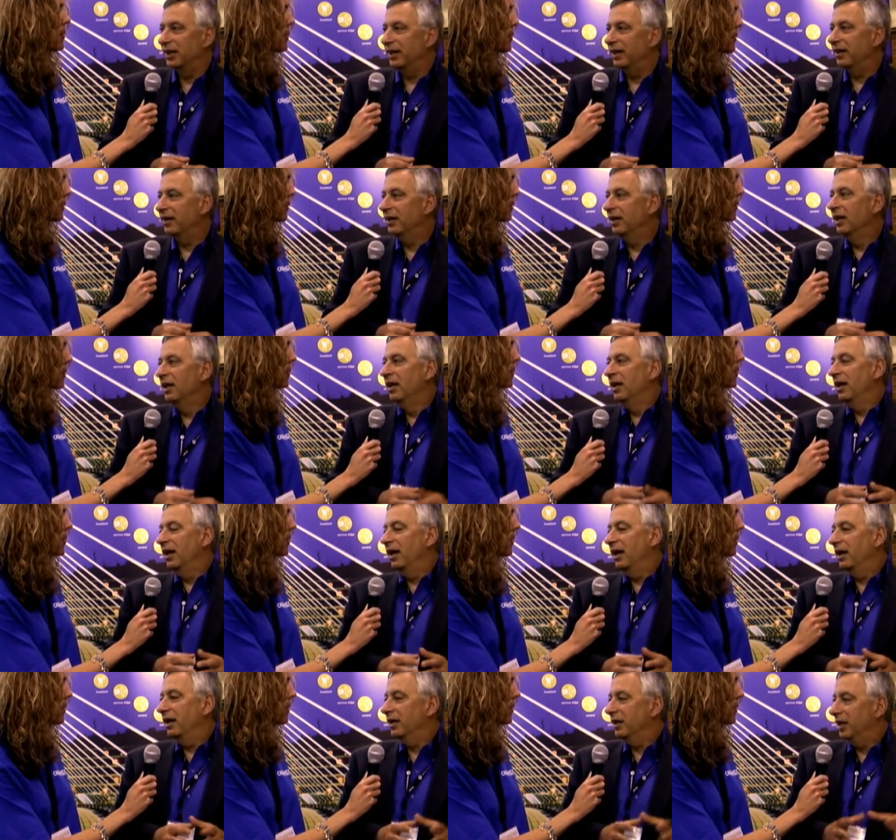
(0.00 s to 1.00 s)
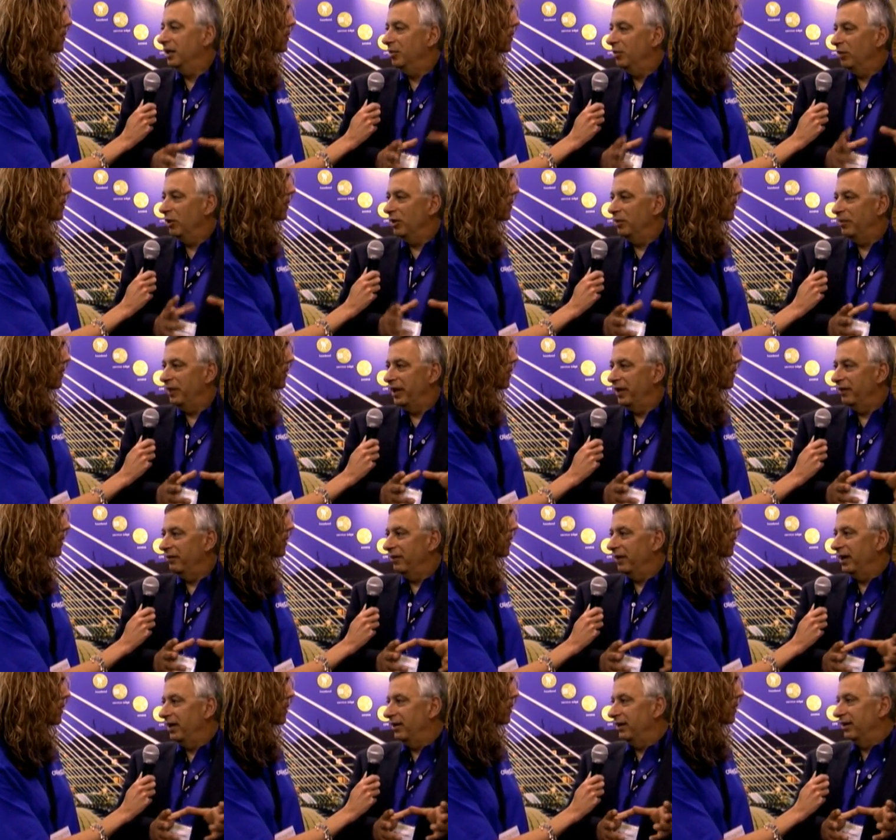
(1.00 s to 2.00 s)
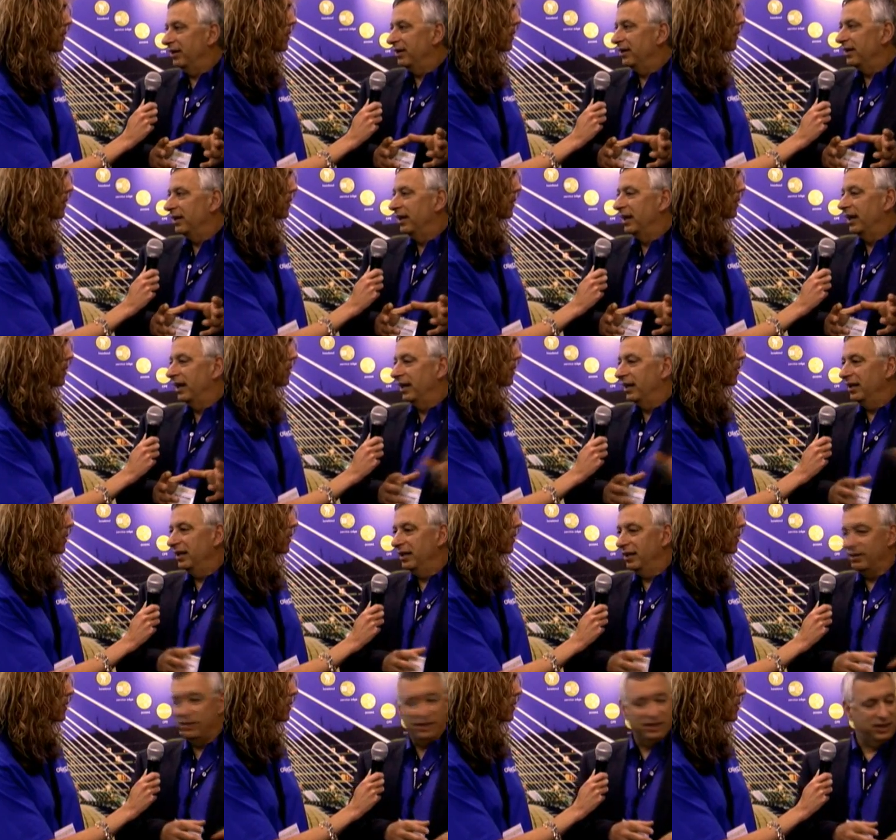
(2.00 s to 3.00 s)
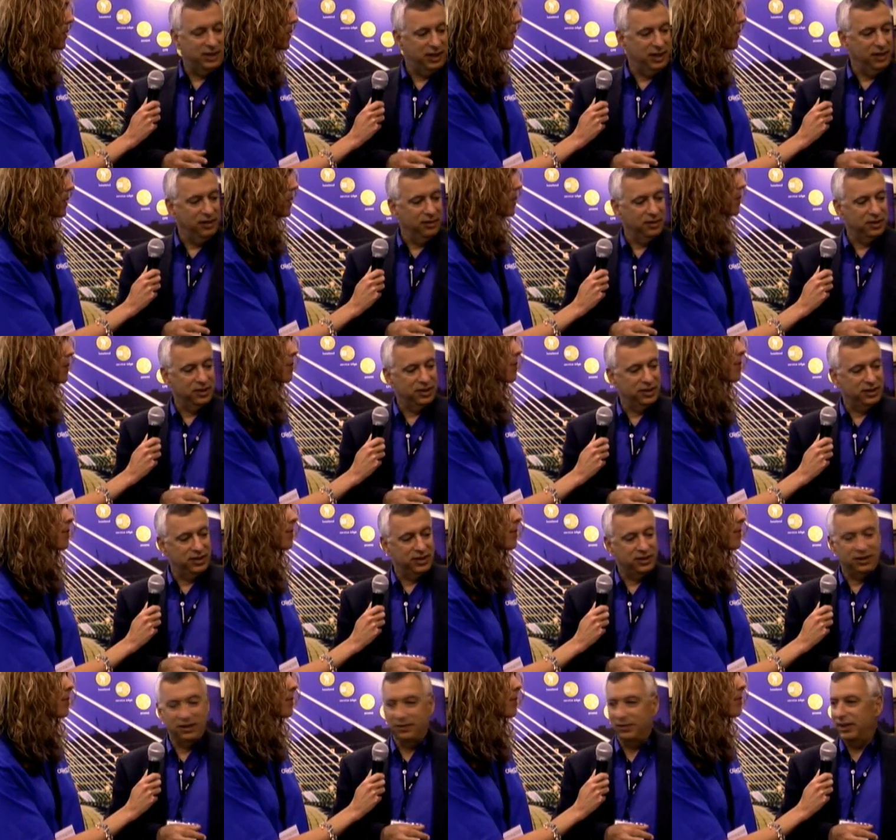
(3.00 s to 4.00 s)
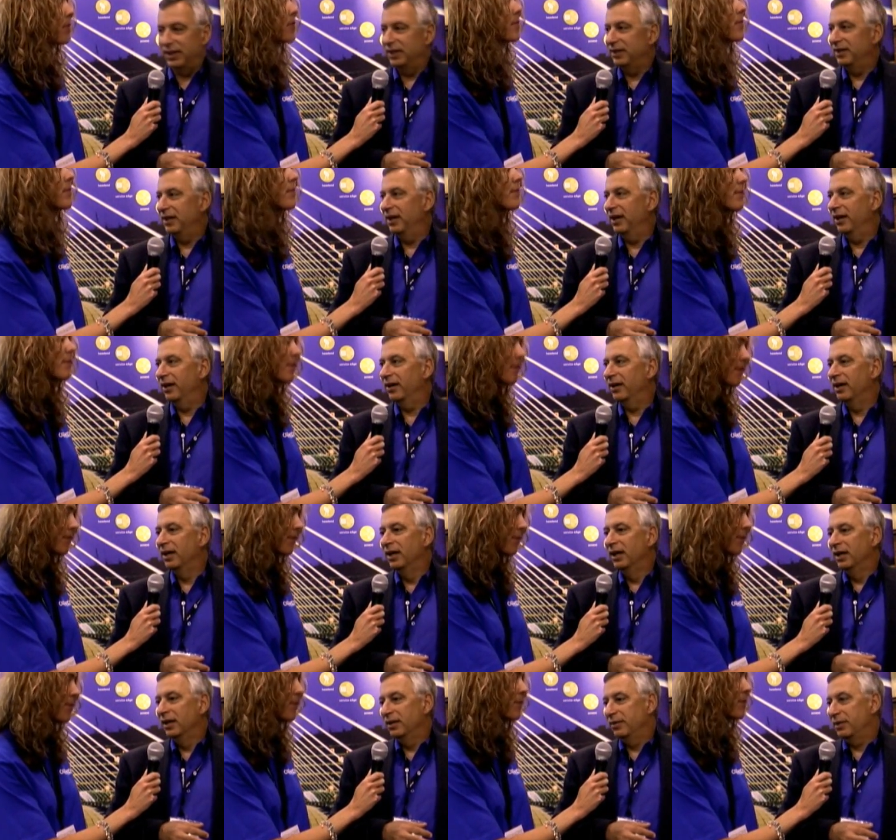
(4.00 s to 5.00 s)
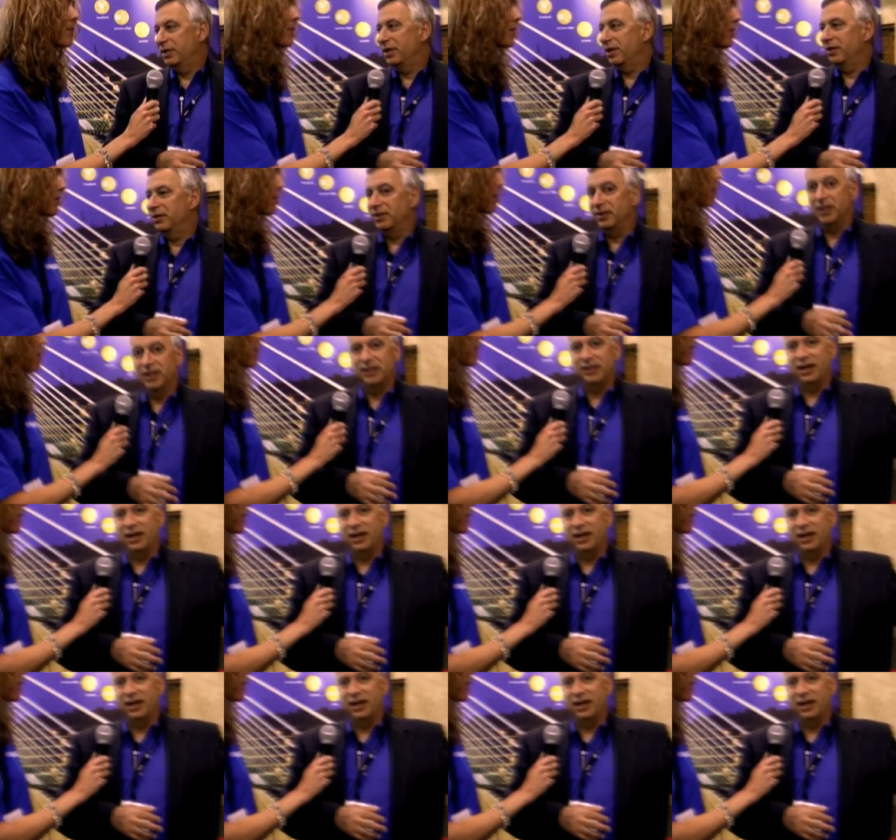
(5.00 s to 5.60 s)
there, the broadband router, and the ONT, which is this device here, which goes on the